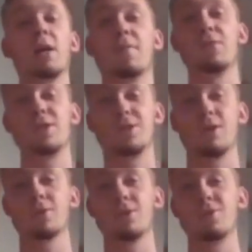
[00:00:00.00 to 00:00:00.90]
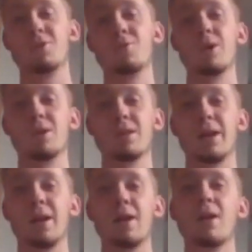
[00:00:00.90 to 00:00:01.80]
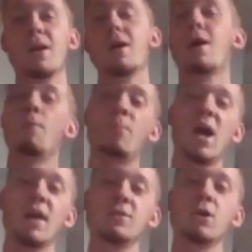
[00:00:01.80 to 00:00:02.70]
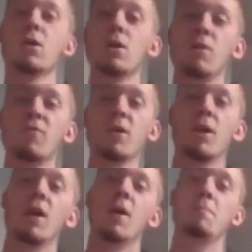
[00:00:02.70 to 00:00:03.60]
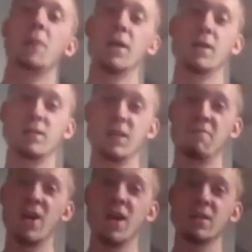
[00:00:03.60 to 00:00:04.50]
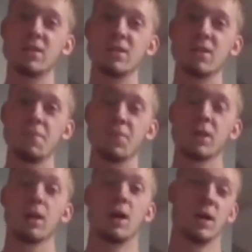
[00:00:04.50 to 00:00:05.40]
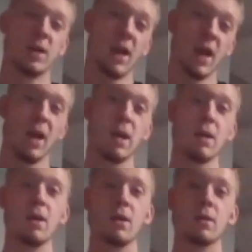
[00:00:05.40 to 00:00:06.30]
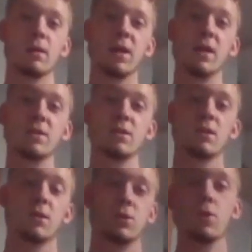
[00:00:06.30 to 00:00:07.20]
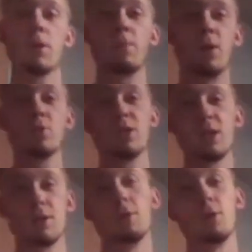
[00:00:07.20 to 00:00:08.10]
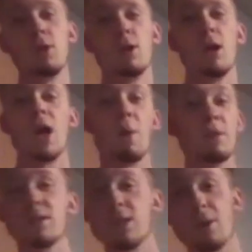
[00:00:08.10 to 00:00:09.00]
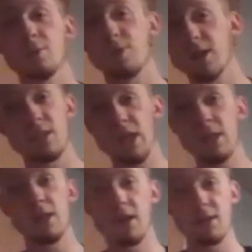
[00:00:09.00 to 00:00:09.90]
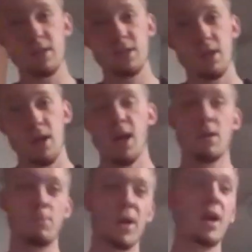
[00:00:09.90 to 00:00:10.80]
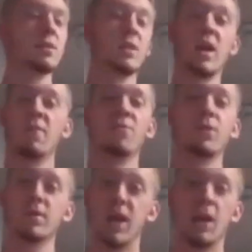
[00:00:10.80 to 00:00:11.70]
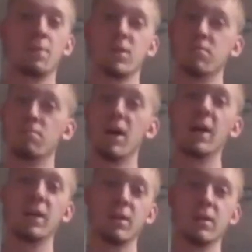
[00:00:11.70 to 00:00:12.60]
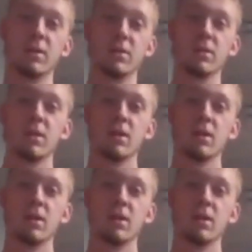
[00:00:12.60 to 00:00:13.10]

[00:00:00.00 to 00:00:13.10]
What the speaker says: give the Stars a 2-1 lead. A bad turnover by the defense again leads to an opposing goal. How many times have we seen this in the past handful of games? Because my goodness,